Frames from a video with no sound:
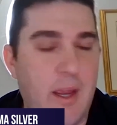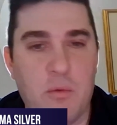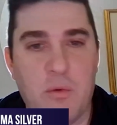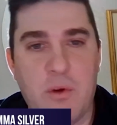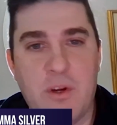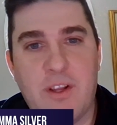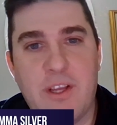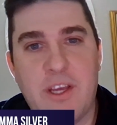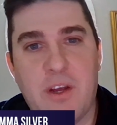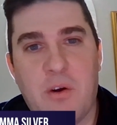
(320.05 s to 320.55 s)

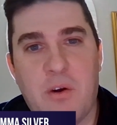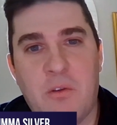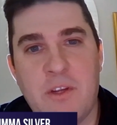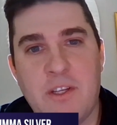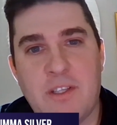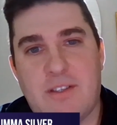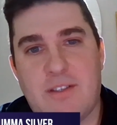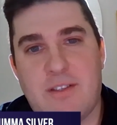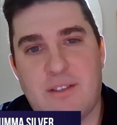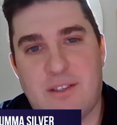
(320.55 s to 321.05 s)
And really, it
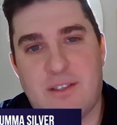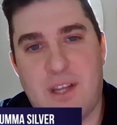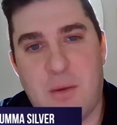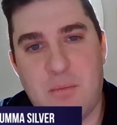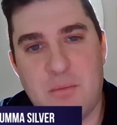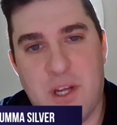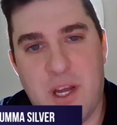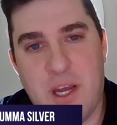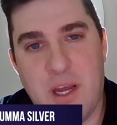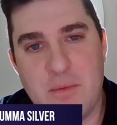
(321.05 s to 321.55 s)
only
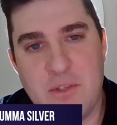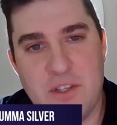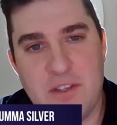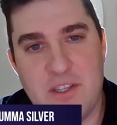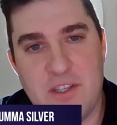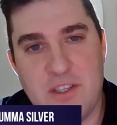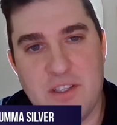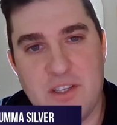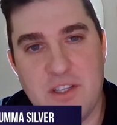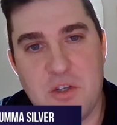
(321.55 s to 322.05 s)

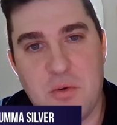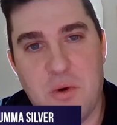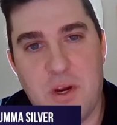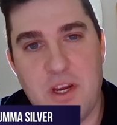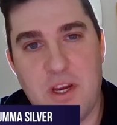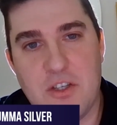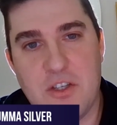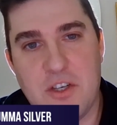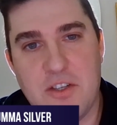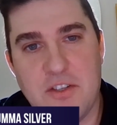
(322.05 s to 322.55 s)
sometimes in these
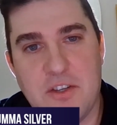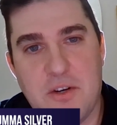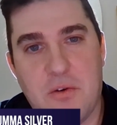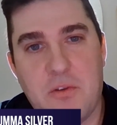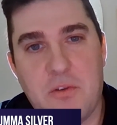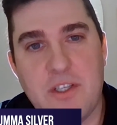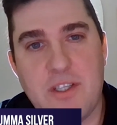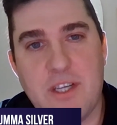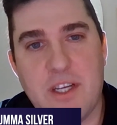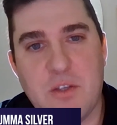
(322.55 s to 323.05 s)
situations,
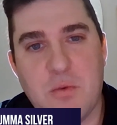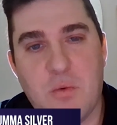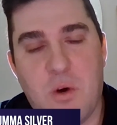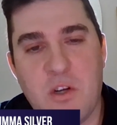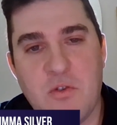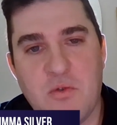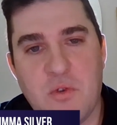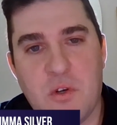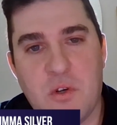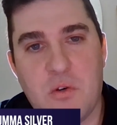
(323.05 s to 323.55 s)
it only
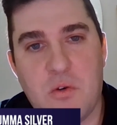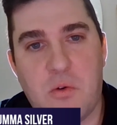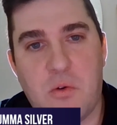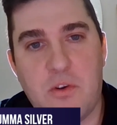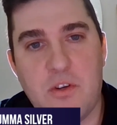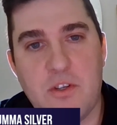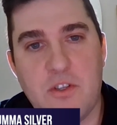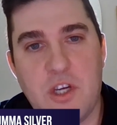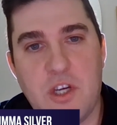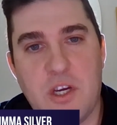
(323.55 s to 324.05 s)
takes one drill
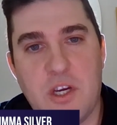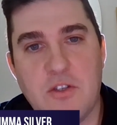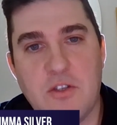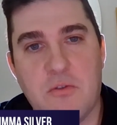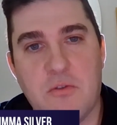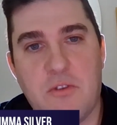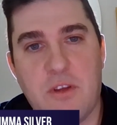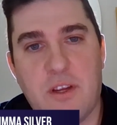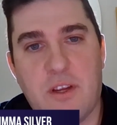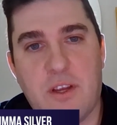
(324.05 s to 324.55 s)
hole to
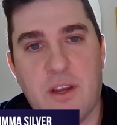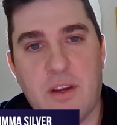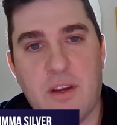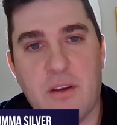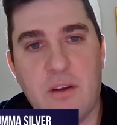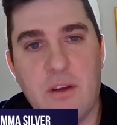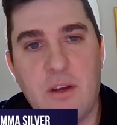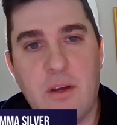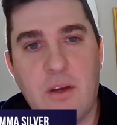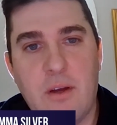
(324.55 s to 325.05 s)
change your
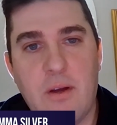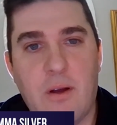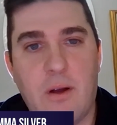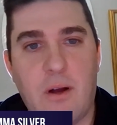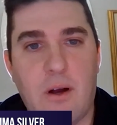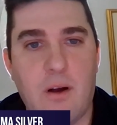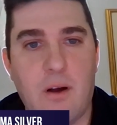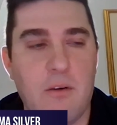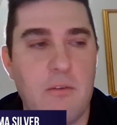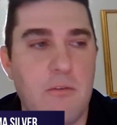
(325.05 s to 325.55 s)
thinking
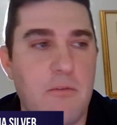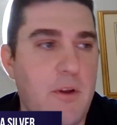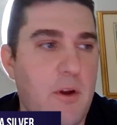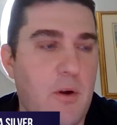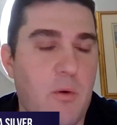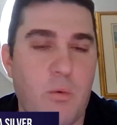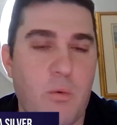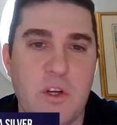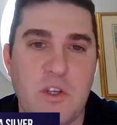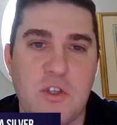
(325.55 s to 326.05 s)
of
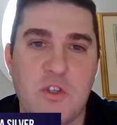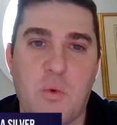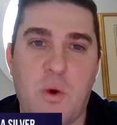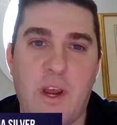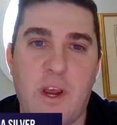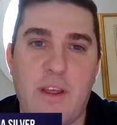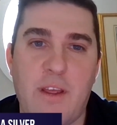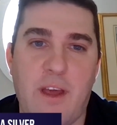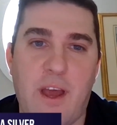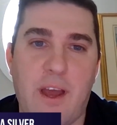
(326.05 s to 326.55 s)
you know which
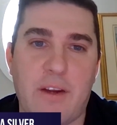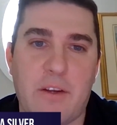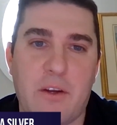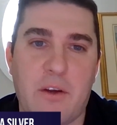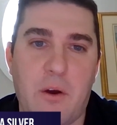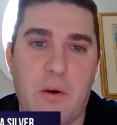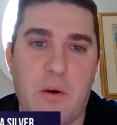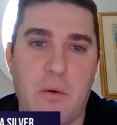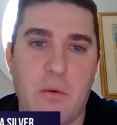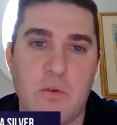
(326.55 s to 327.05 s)
way that
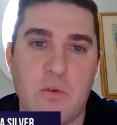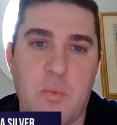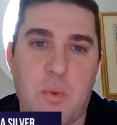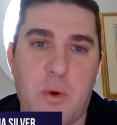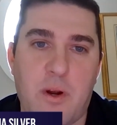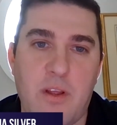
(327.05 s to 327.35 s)
goes.